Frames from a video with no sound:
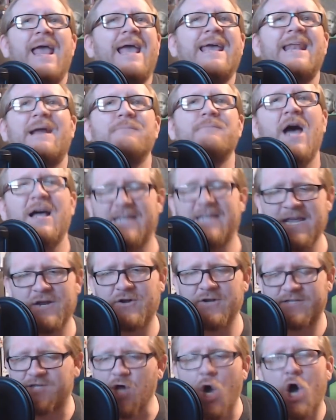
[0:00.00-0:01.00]
And I'm not
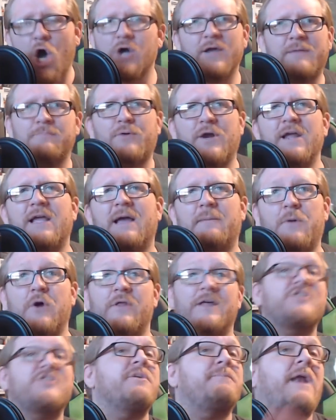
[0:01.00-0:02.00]
here to dog and bring up
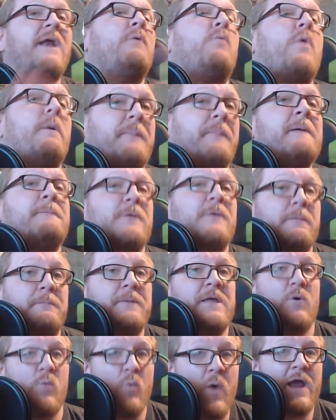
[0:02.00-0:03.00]
all that shit, but I want people to
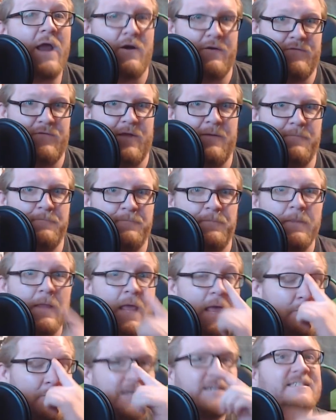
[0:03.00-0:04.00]
be aware of it.
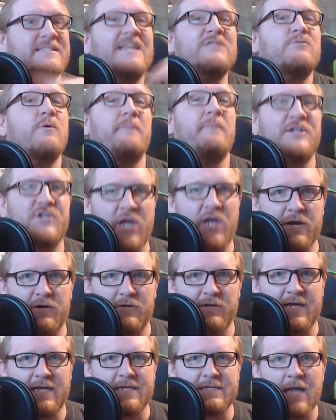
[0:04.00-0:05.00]
Because that's what my
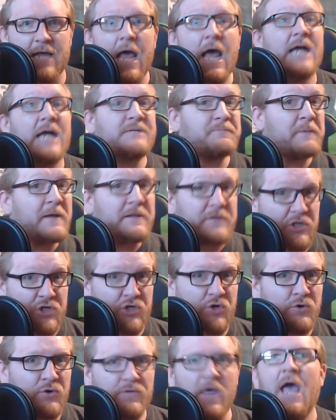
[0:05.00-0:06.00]
channel is. I speak the
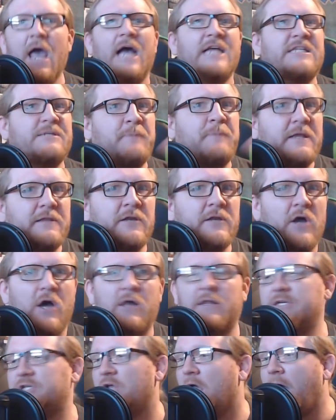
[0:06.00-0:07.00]
truth. I speak the
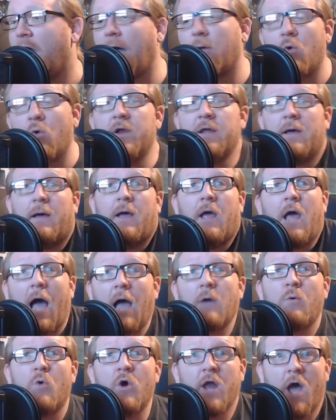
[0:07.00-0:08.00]
knowledge. I want
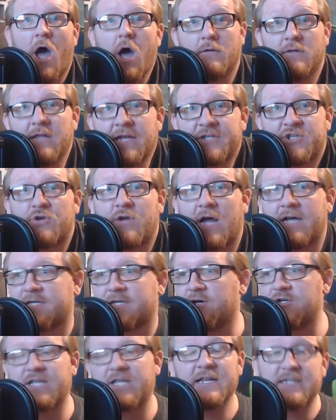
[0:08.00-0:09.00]
to let you guys
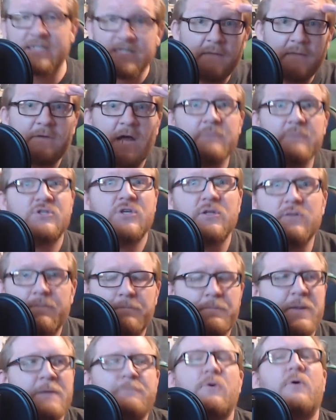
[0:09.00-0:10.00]
understand. Sometimes
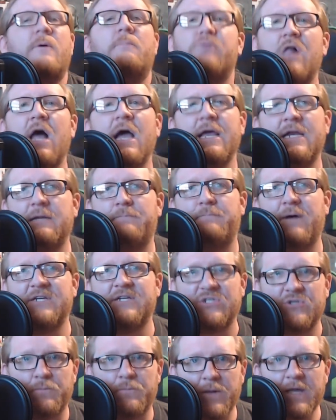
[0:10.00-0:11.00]
people are blinded by
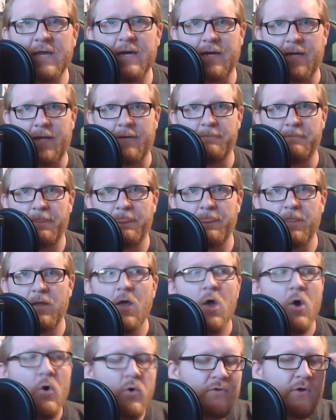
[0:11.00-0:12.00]
stupidity,
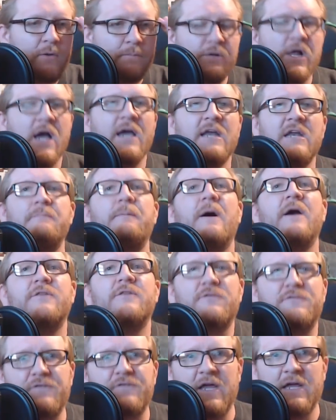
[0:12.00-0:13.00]
or they're blinded by
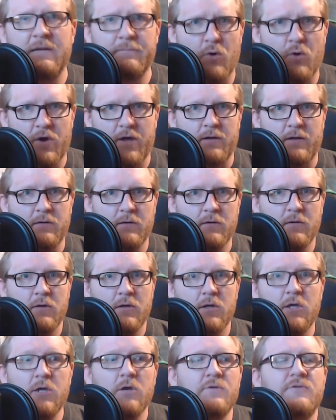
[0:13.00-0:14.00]
their fanboy,
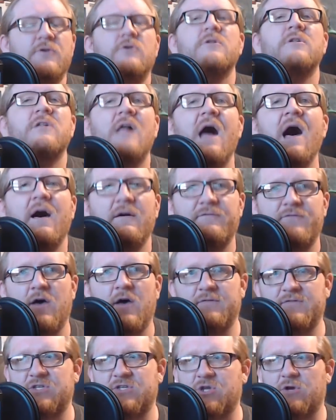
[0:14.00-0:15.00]
their love
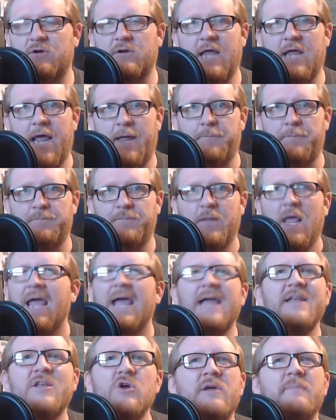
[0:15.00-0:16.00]
of a certain game.
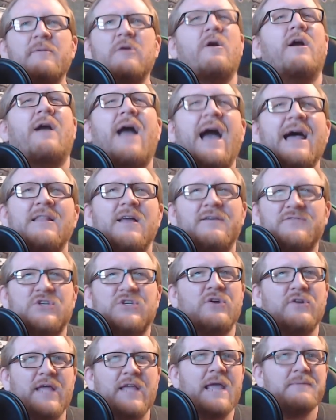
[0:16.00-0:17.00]
And don't get me wrong, I love
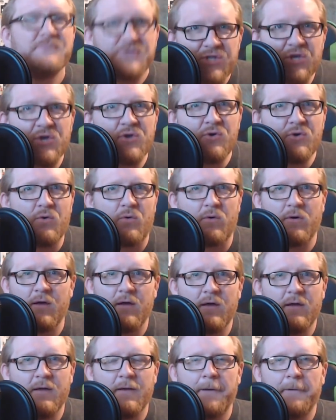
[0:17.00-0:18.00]
certain games too.
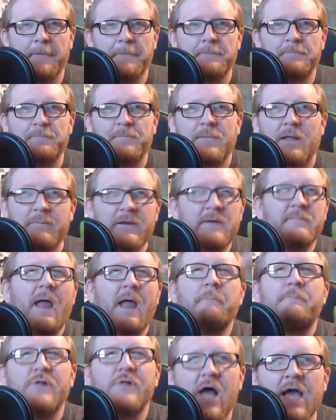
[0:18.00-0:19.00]
But I'm
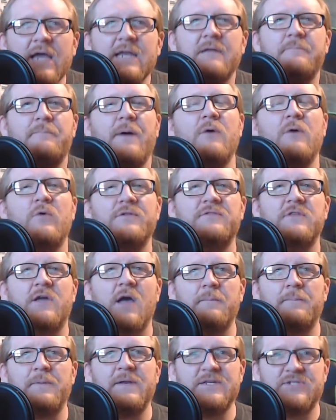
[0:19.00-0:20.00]
not blinded by what the
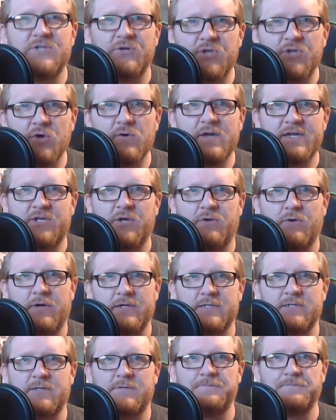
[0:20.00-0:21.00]
companies are doing to
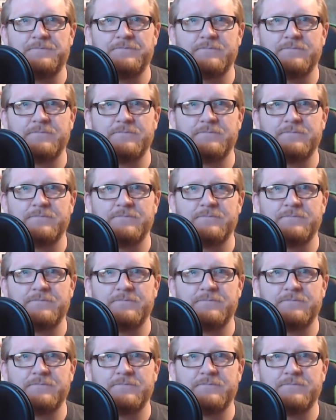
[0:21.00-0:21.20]
us.